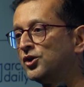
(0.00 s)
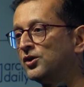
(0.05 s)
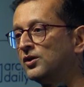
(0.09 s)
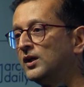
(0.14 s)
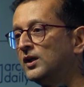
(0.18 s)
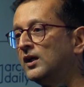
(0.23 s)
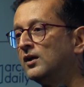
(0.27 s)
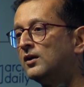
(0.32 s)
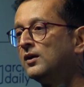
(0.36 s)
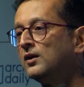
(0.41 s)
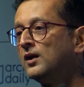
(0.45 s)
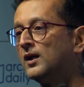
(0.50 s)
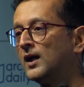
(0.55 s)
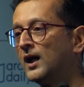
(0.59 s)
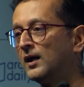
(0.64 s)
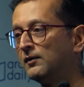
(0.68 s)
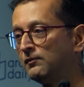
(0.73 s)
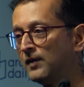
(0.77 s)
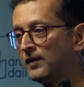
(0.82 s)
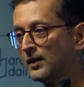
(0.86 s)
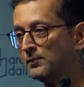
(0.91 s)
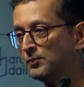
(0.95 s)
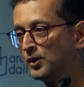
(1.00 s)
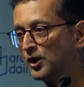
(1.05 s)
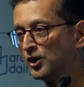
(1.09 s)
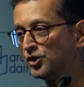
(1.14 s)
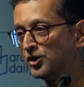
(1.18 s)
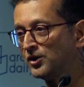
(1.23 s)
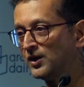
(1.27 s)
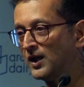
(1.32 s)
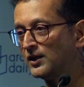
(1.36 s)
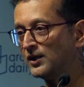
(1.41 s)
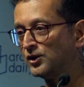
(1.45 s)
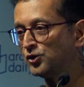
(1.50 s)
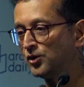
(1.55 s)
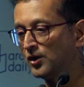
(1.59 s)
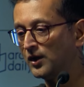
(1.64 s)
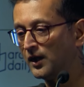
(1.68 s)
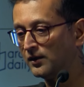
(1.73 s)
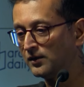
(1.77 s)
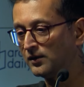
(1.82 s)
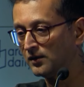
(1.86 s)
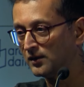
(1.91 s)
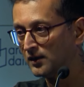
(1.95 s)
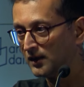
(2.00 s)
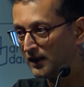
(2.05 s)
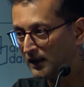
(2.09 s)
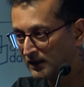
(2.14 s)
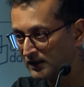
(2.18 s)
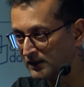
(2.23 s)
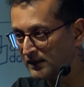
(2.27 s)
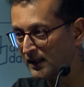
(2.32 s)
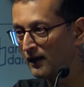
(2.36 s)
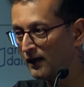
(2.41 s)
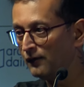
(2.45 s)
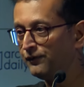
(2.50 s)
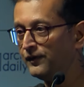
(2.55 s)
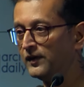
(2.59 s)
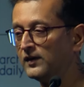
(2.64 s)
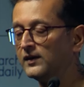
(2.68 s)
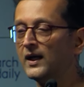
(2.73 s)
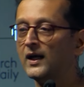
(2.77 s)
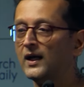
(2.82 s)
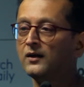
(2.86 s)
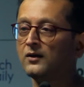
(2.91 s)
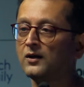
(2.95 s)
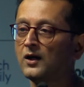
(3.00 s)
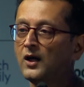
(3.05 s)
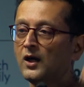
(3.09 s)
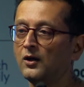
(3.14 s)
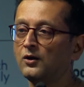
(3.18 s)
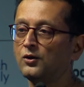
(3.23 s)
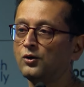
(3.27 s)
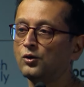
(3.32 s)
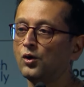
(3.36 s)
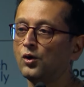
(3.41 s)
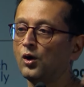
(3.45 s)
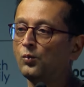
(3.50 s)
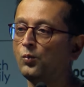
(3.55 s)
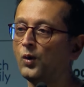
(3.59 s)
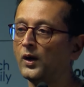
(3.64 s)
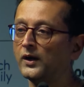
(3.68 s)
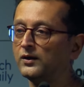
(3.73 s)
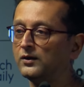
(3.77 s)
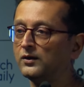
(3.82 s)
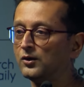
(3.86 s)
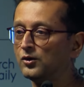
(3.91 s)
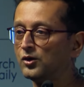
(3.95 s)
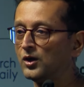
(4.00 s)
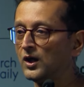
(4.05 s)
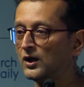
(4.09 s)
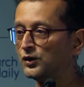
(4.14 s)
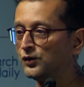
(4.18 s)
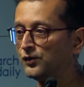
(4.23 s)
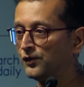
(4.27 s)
needed a vibration isolator itself in that to avoid the transfer